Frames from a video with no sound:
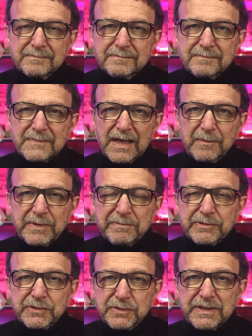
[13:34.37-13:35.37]
Yeah,
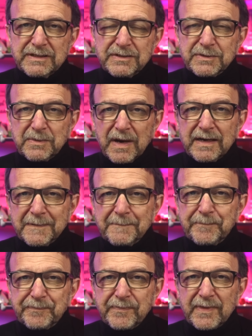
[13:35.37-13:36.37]
people do need to write
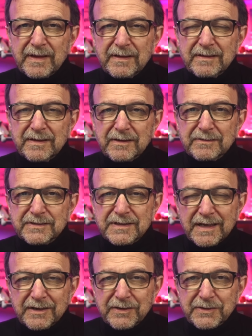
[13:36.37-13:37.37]
their
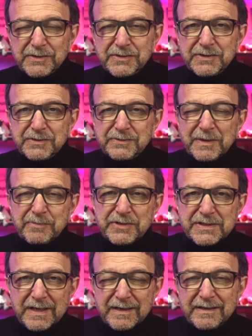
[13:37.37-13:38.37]
senators, their
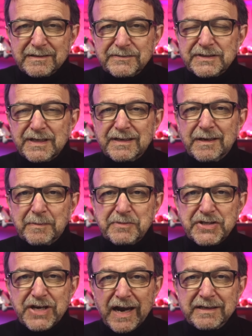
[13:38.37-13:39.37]
representatives, and
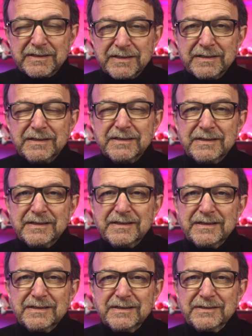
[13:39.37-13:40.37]
object
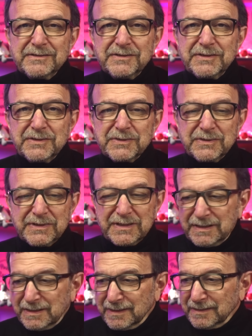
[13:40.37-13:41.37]
to
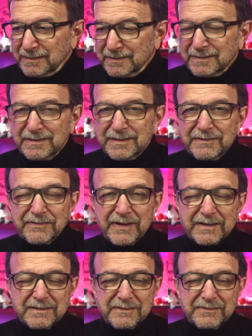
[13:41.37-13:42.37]
the uh, the
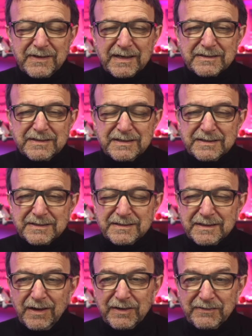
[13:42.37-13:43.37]
effect of vaccines
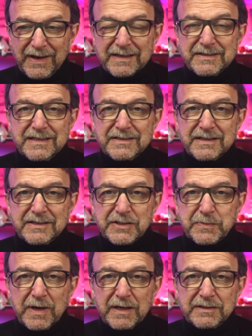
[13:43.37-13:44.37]
on vaccines that these
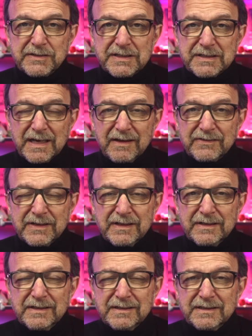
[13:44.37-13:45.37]
policies have.
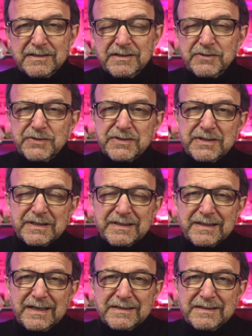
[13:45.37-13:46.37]
It's interesting
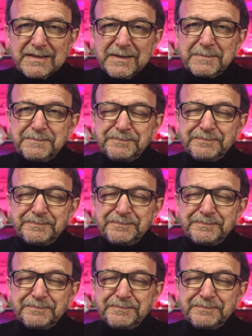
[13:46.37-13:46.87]
that. Um,